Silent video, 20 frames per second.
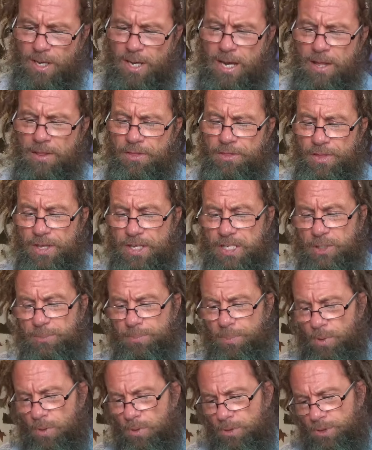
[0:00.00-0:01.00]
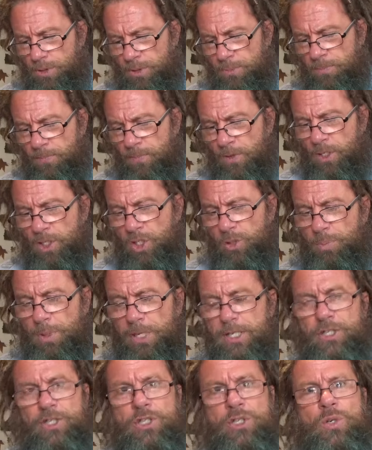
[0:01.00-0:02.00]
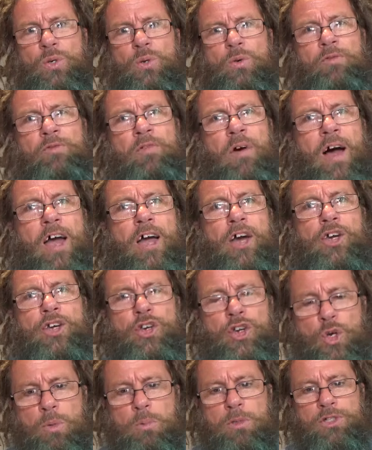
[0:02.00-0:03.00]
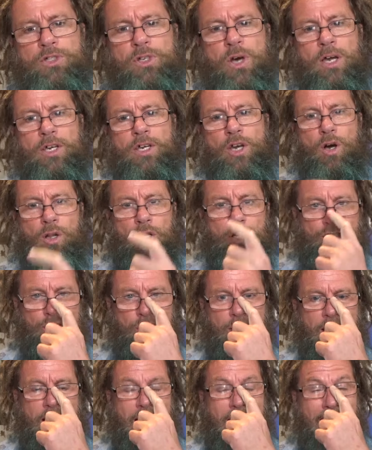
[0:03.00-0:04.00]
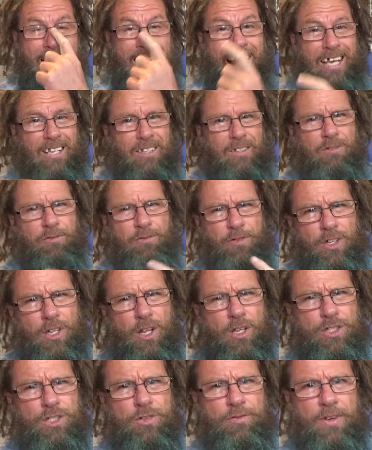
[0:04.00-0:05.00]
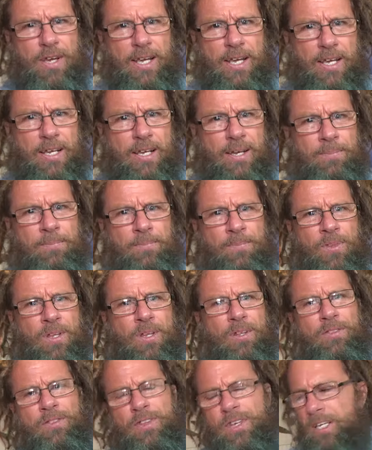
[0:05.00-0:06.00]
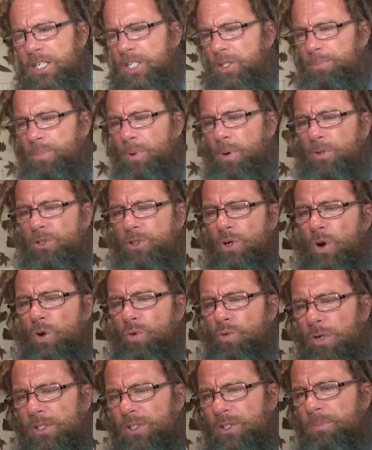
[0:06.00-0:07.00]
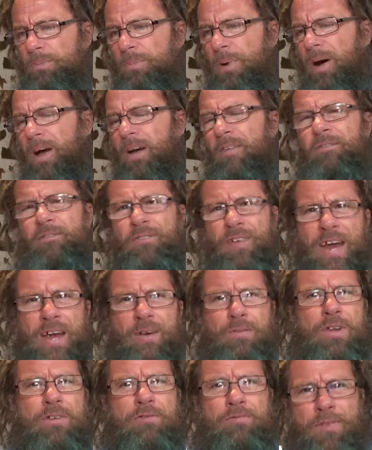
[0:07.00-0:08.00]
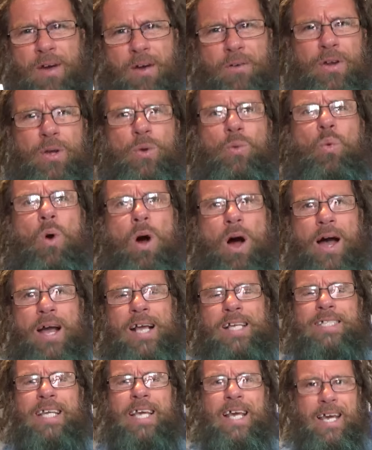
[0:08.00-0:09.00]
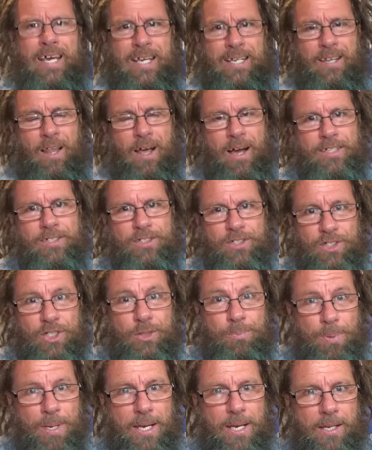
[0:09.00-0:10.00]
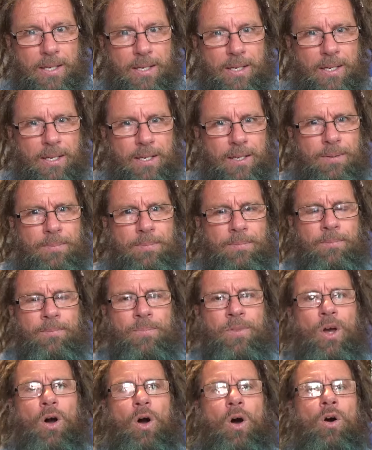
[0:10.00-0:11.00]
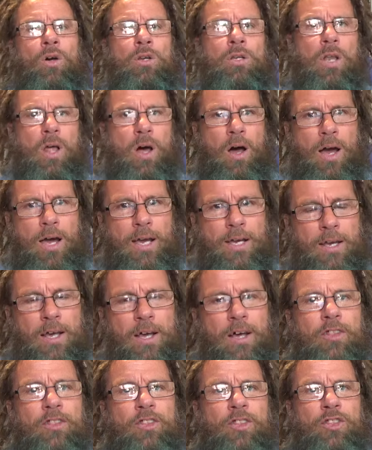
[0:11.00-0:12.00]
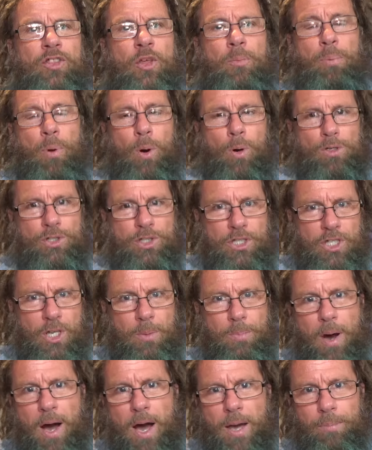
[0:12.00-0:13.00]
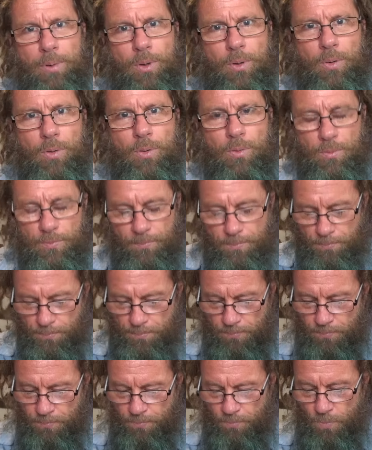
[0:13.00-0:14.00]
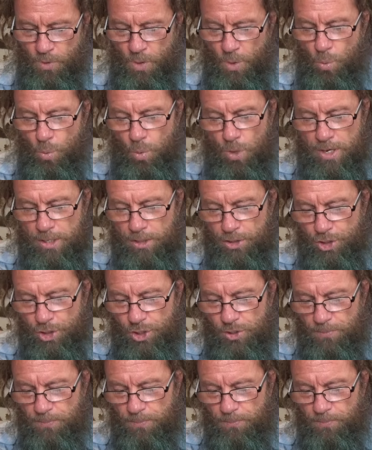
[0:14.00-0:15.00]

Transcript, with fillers: And these books speak to you via human psychology and philosophy. These books are written by a very, very wise, enlightened being, unlike the books in the Bible, which